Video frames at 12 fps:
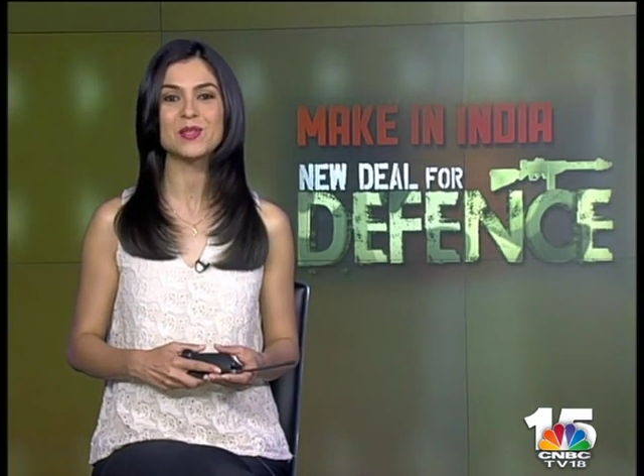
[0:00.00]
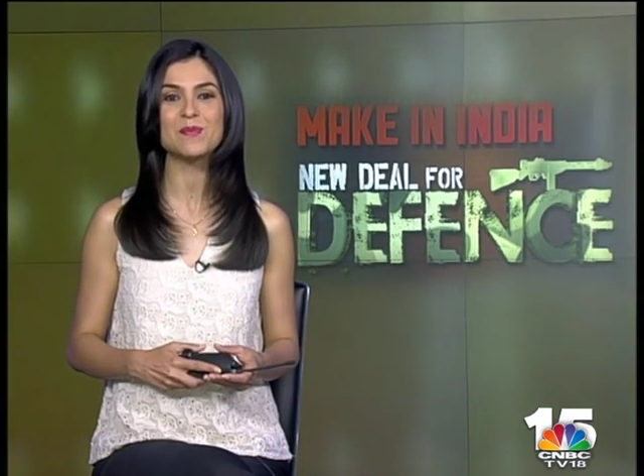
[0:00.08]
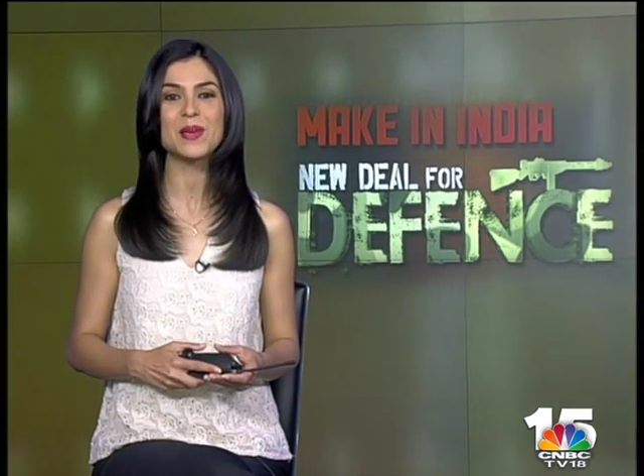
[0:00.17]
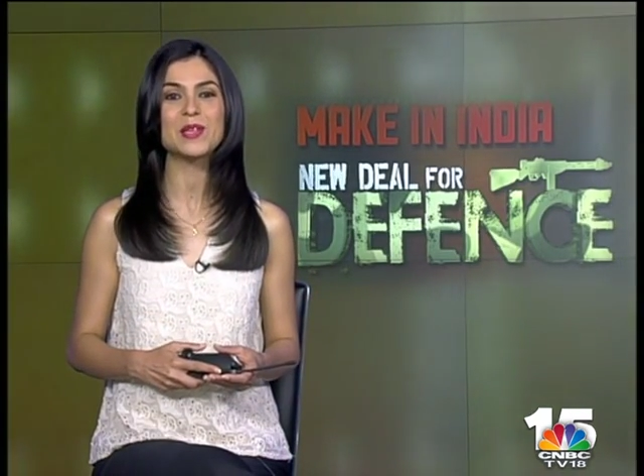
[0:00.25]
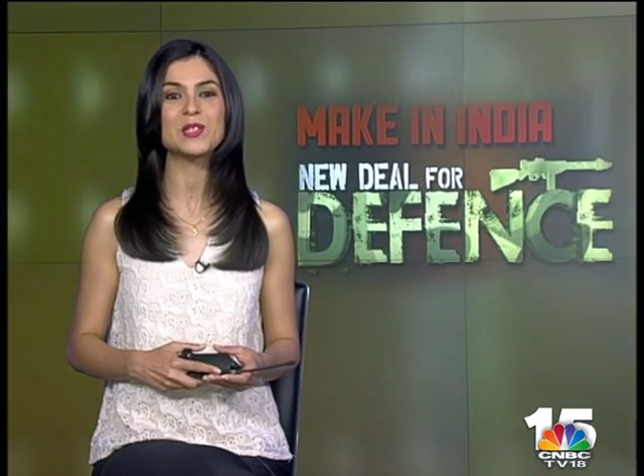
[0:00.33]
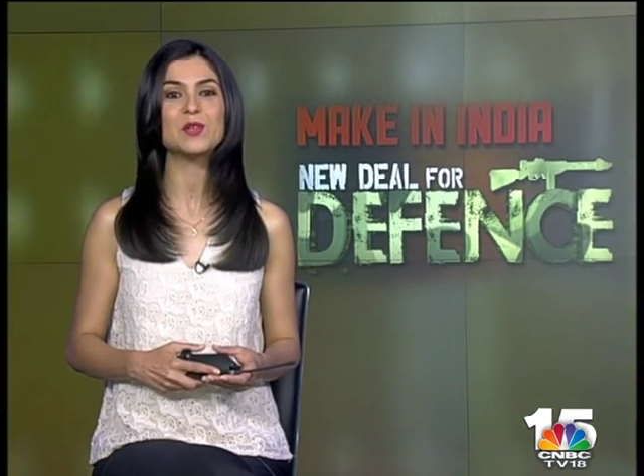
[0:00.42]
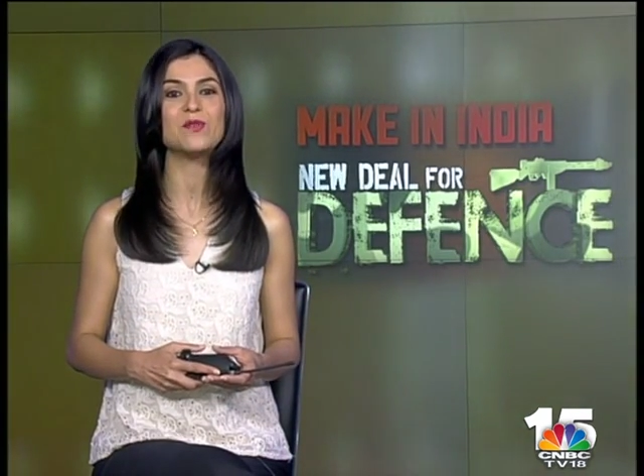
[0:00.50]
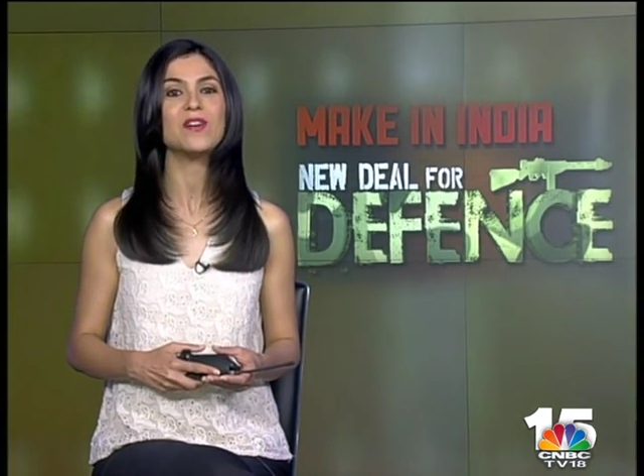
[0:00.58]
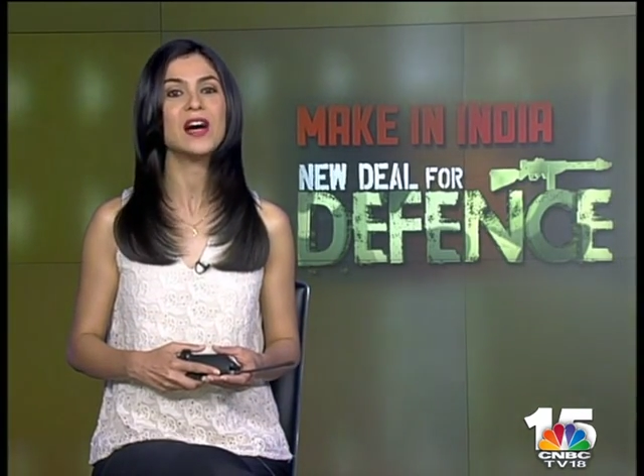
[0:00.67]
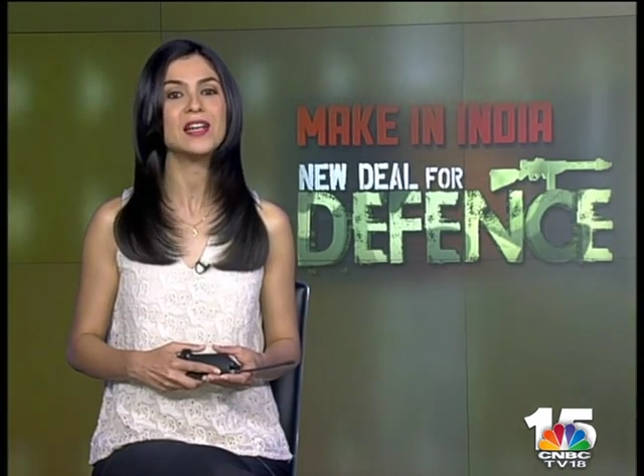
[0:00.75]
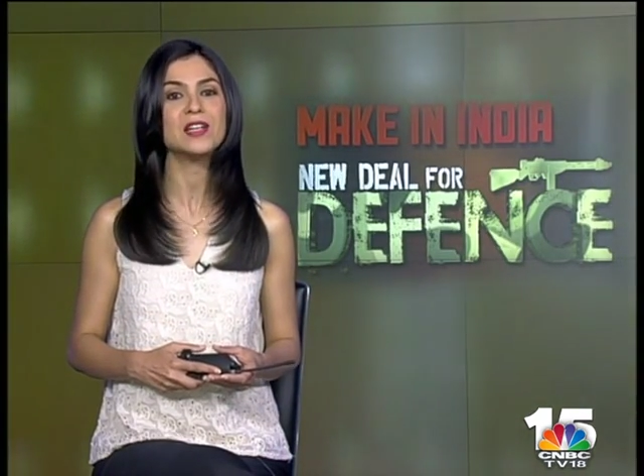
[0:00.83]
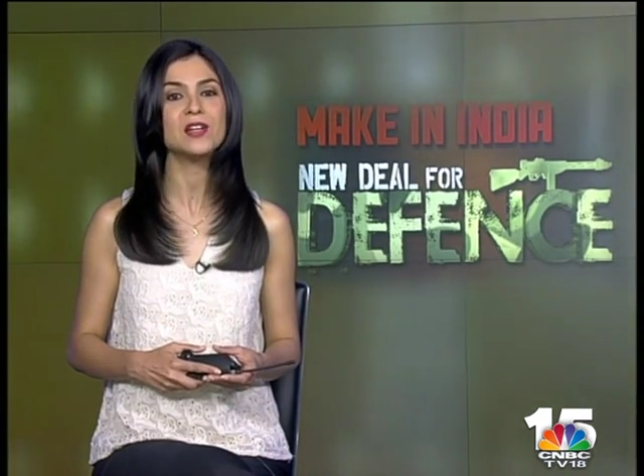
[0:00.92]
speaks to
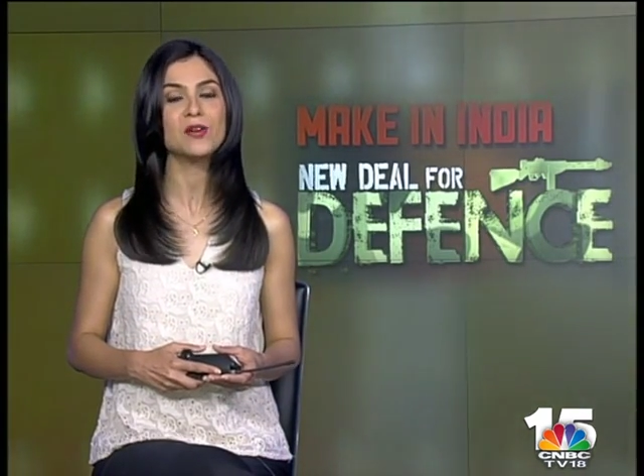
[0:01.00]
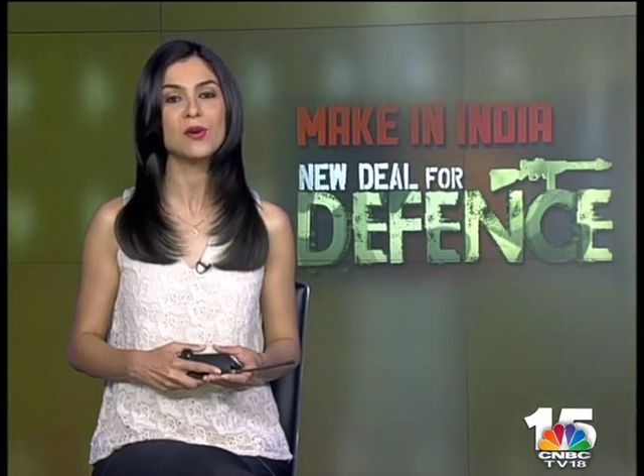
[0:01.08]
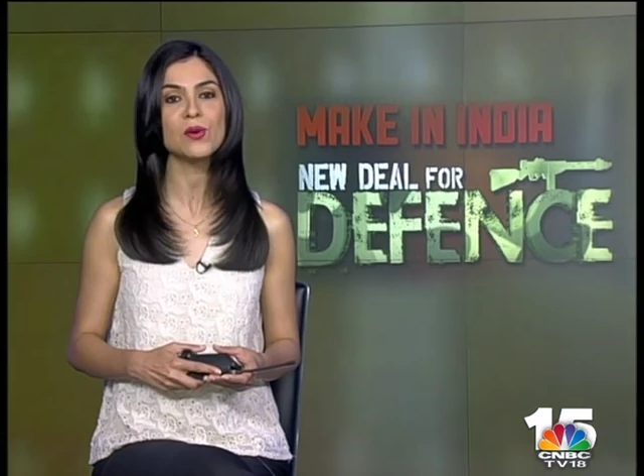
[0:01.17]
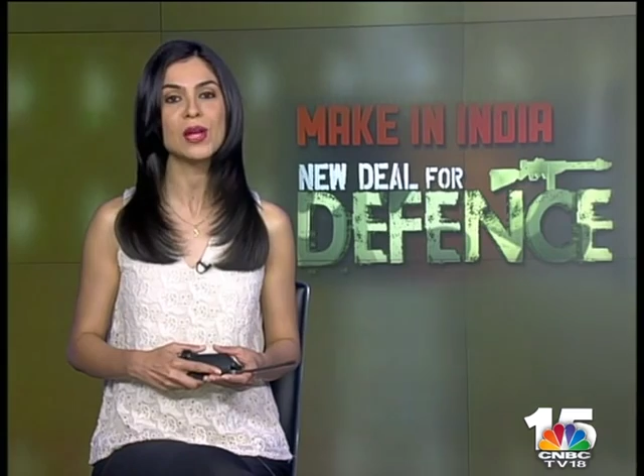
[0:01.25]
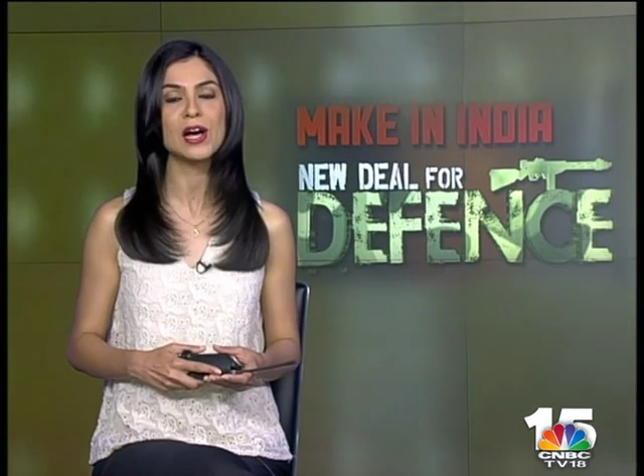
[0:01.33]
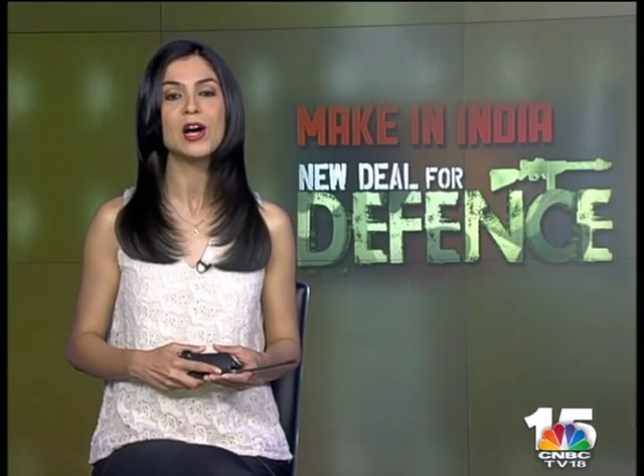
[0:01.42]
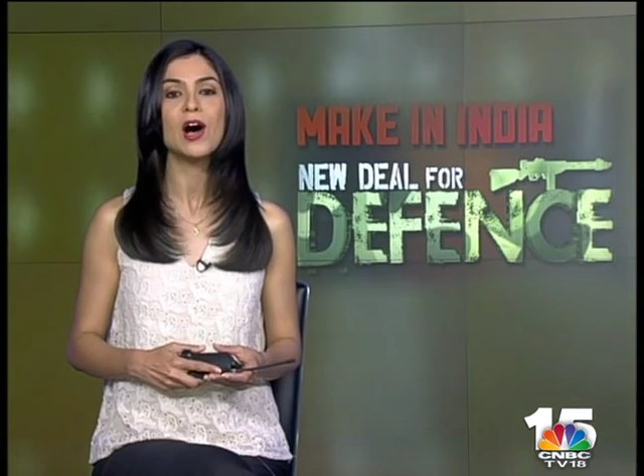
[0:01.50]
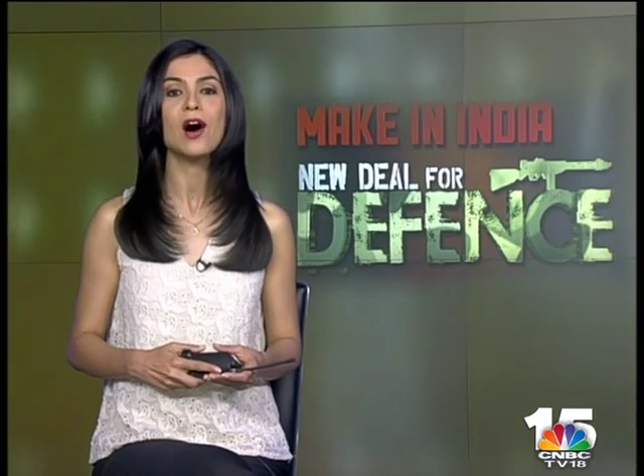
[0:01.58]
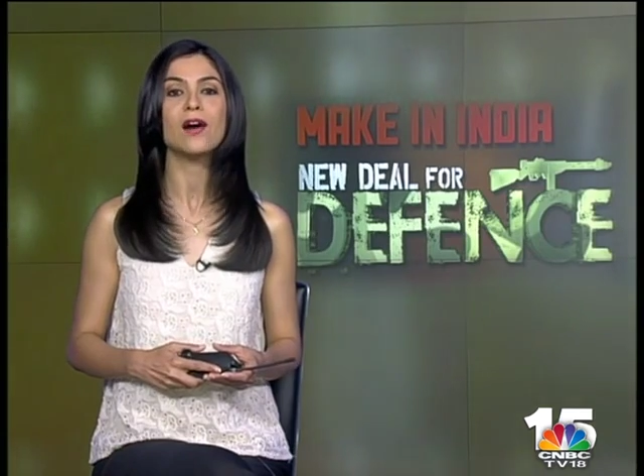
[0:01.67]
Vernon Narona